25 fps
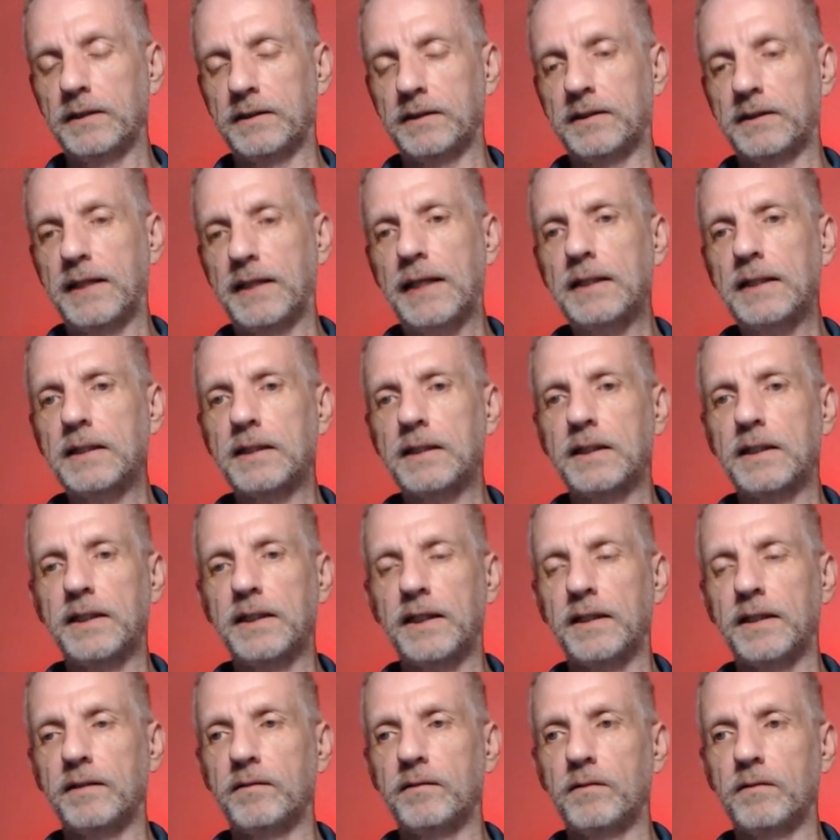
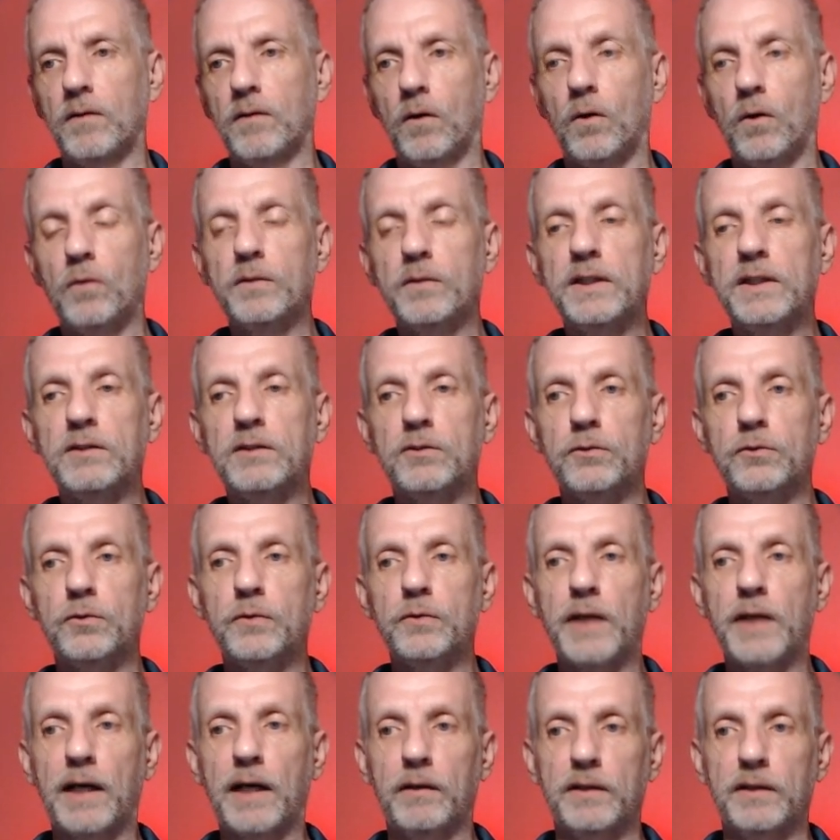Technically, all we need to do
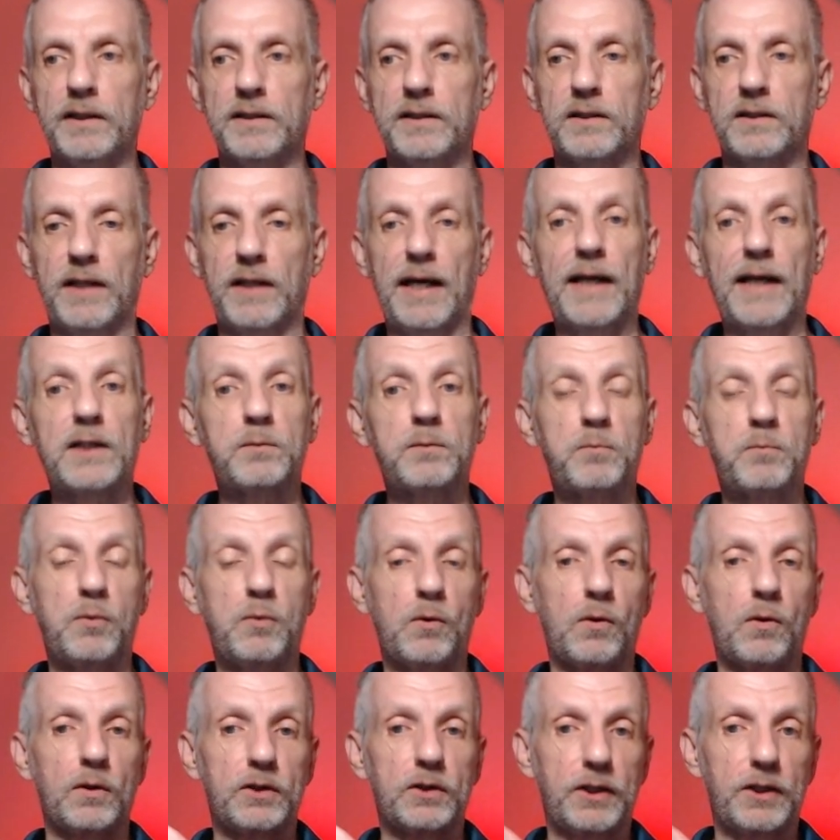now is
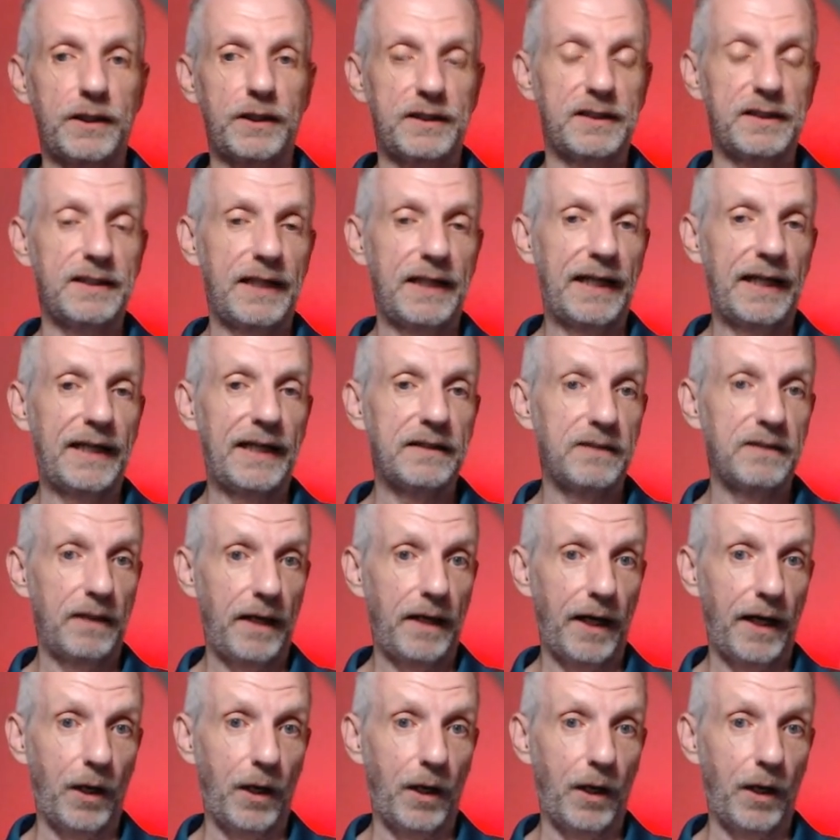export Genesis 8